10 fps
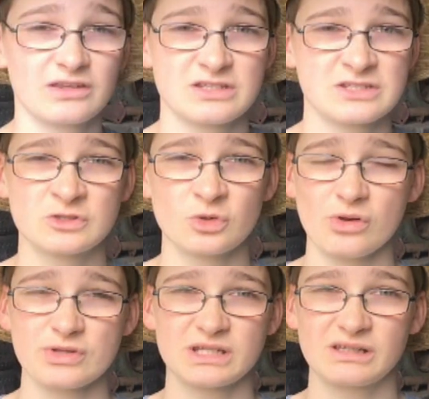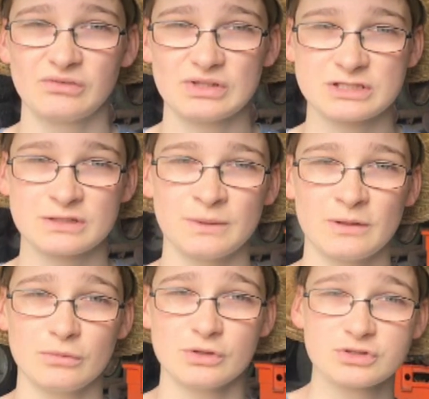this store to give us a
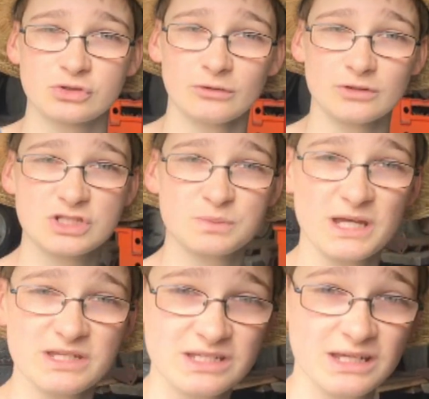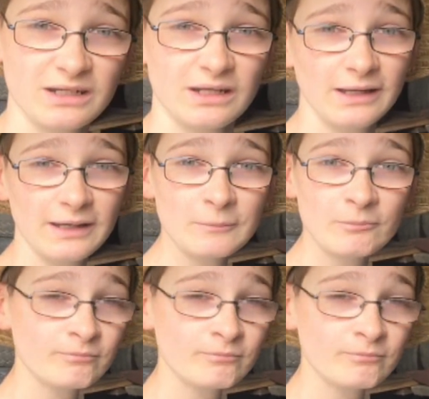bit more storage space in here.